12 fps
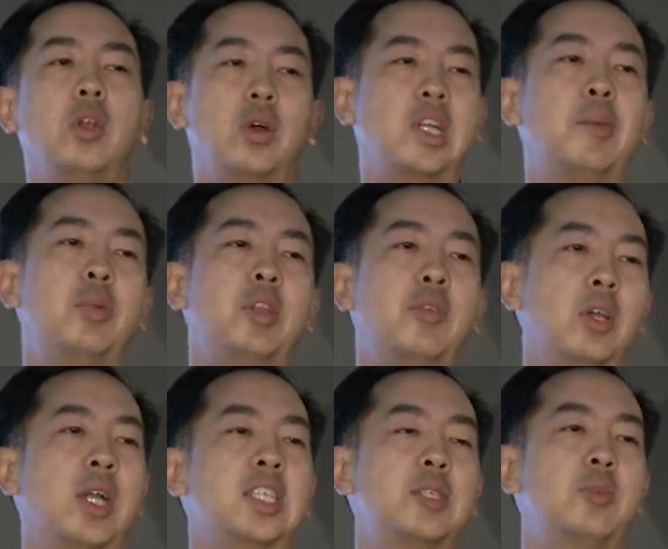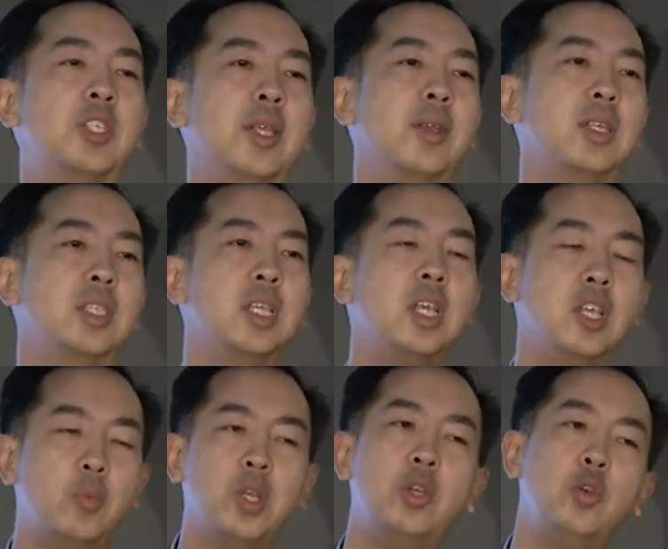a couple of our customer segments,
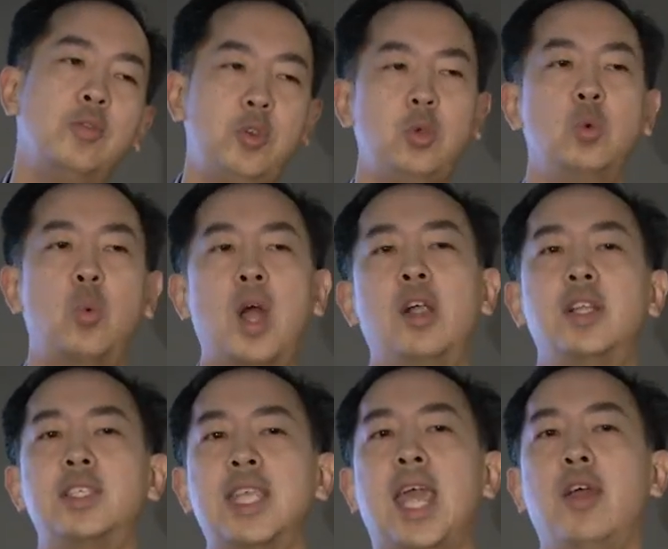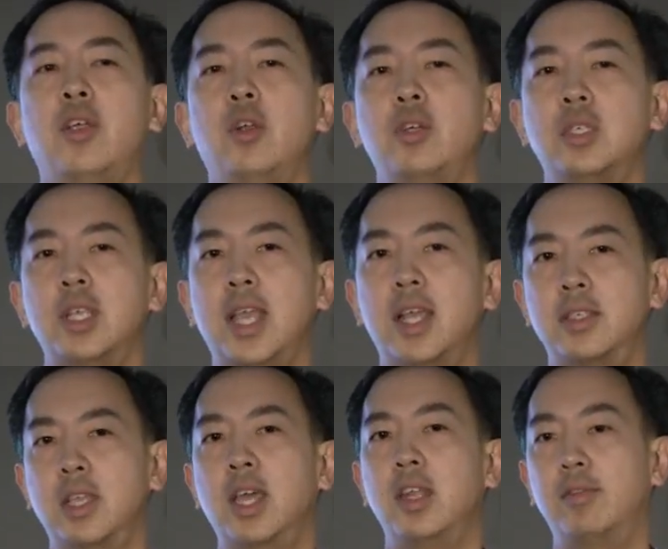we do view wireless carriers
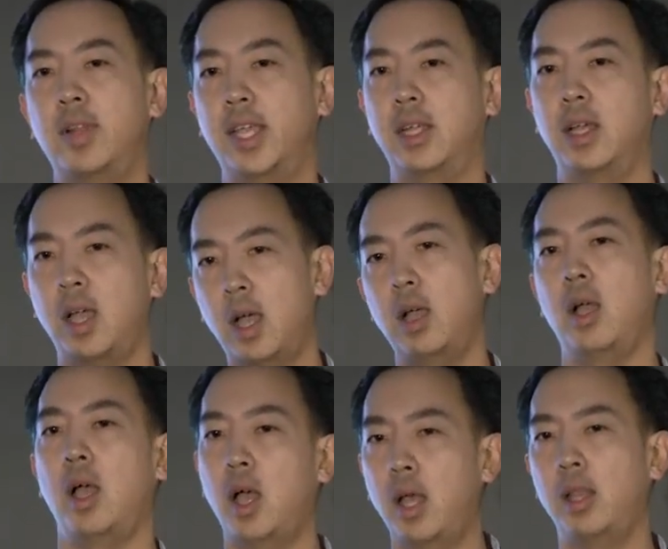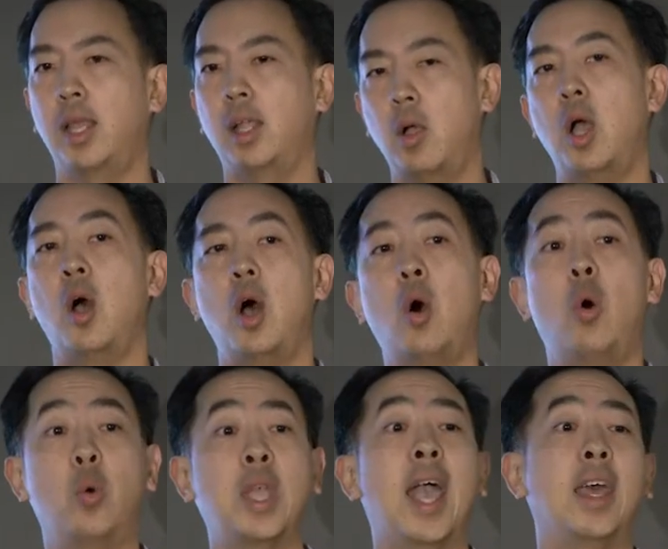as kind of like a
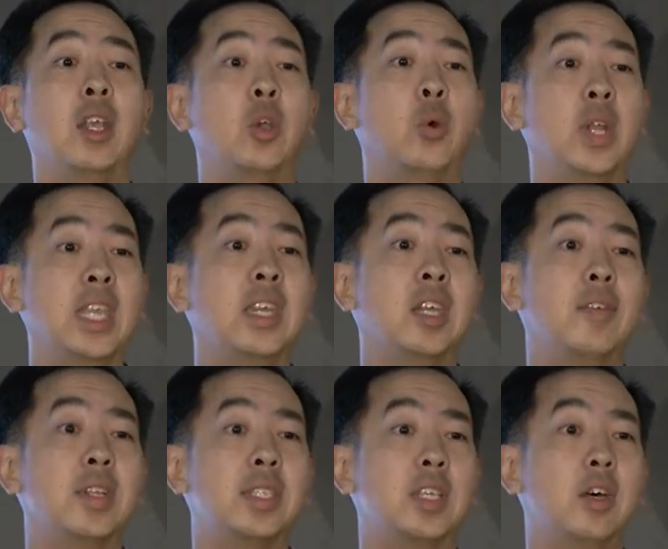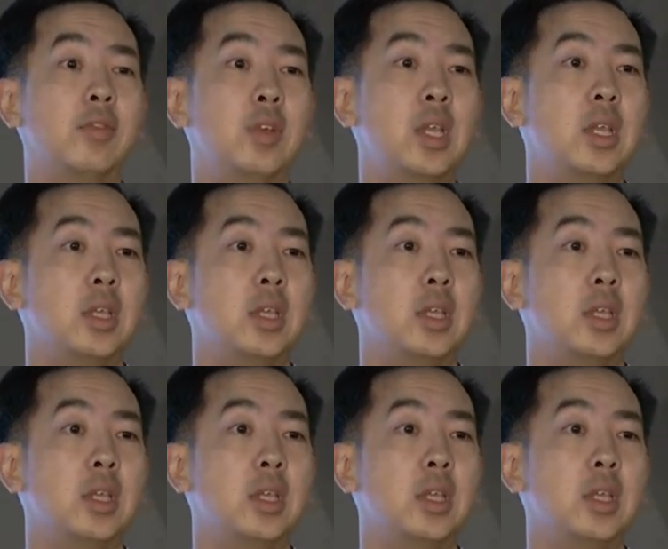whole category in and of itself.